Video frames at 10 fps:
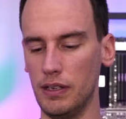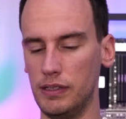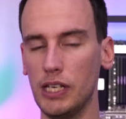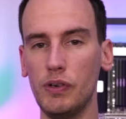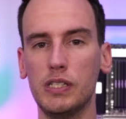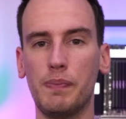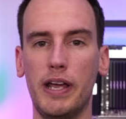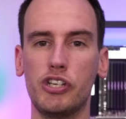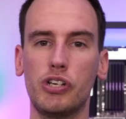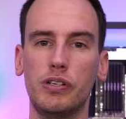decreased
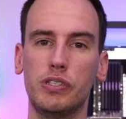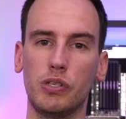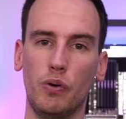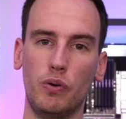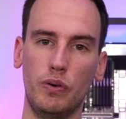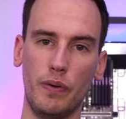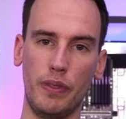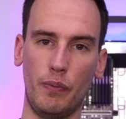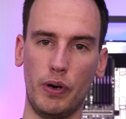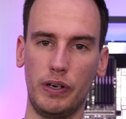pressure, so
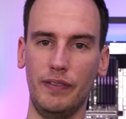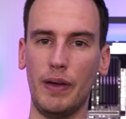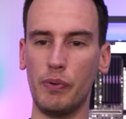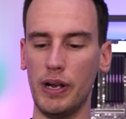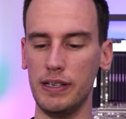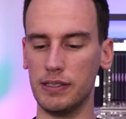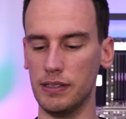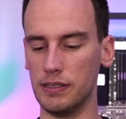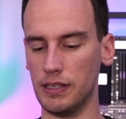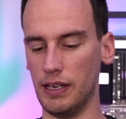the water
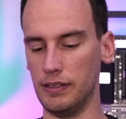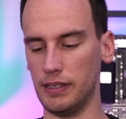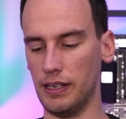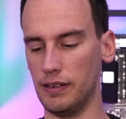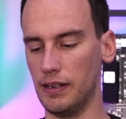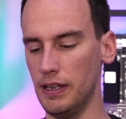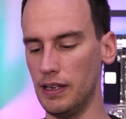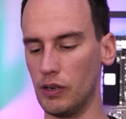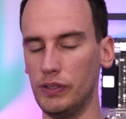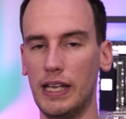evaporates and then
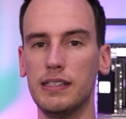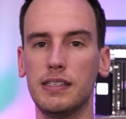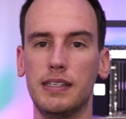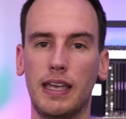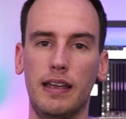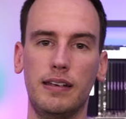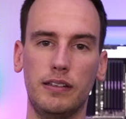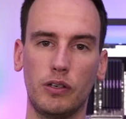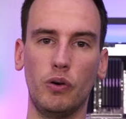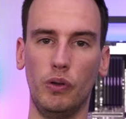condenses again
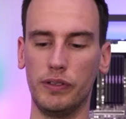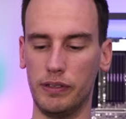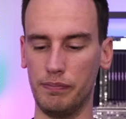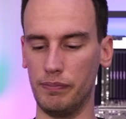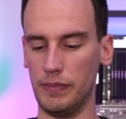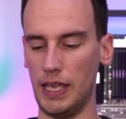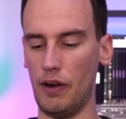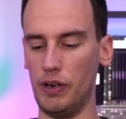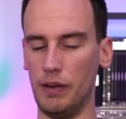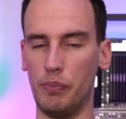at the cold
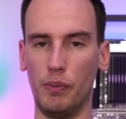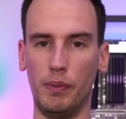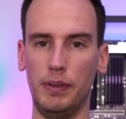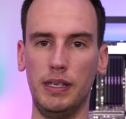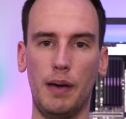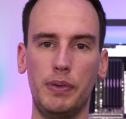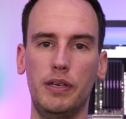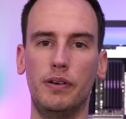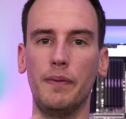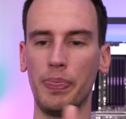area, probably up
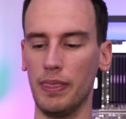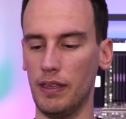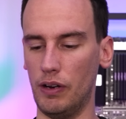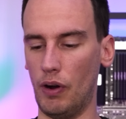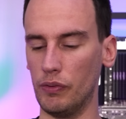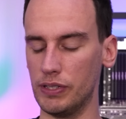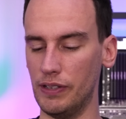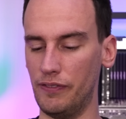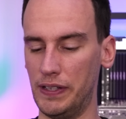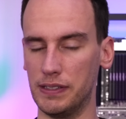here around
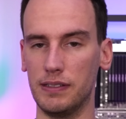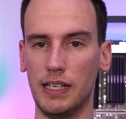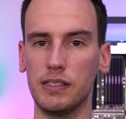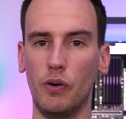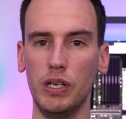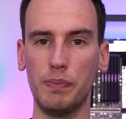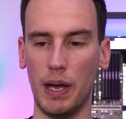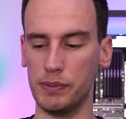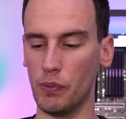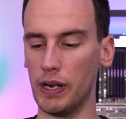the fins. That's how heat
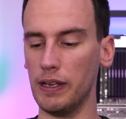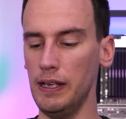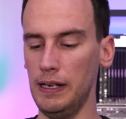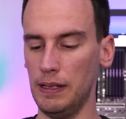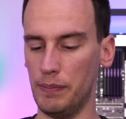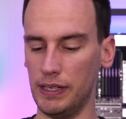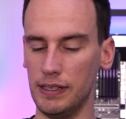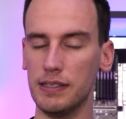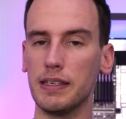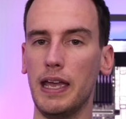pipes work. But in
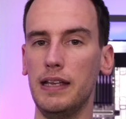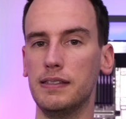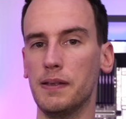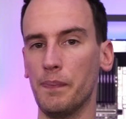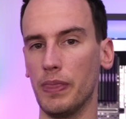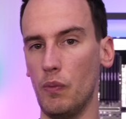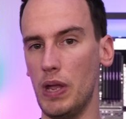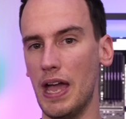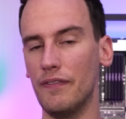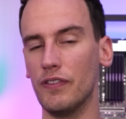this case,
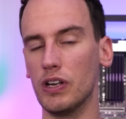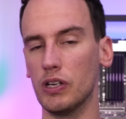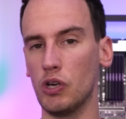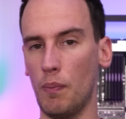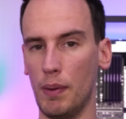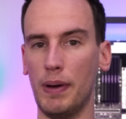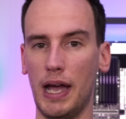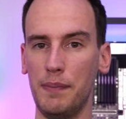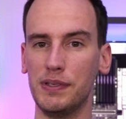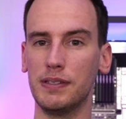we have copper
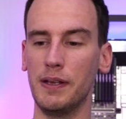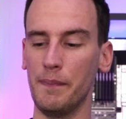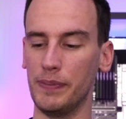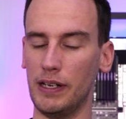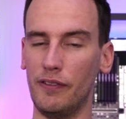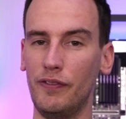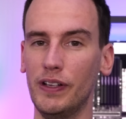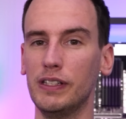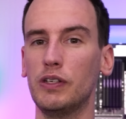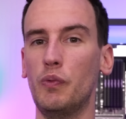pipes that are
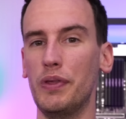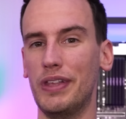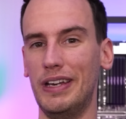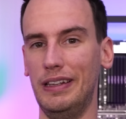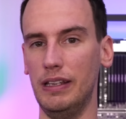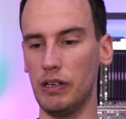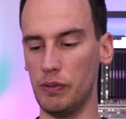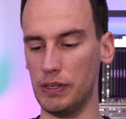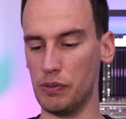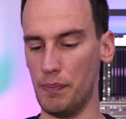filled with a
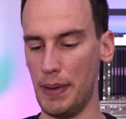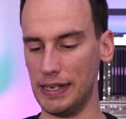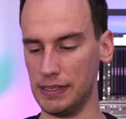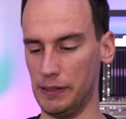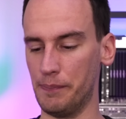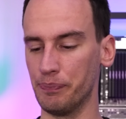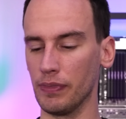liquid metal.